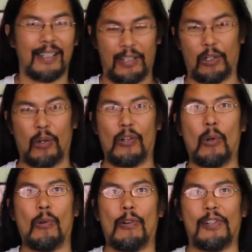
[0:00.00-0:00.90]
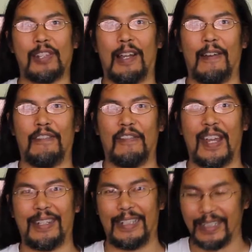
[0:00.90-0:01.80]
their current owners,
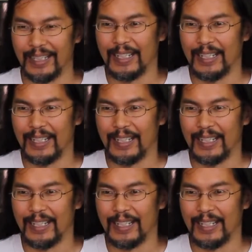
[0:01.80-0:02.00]
Vivendi.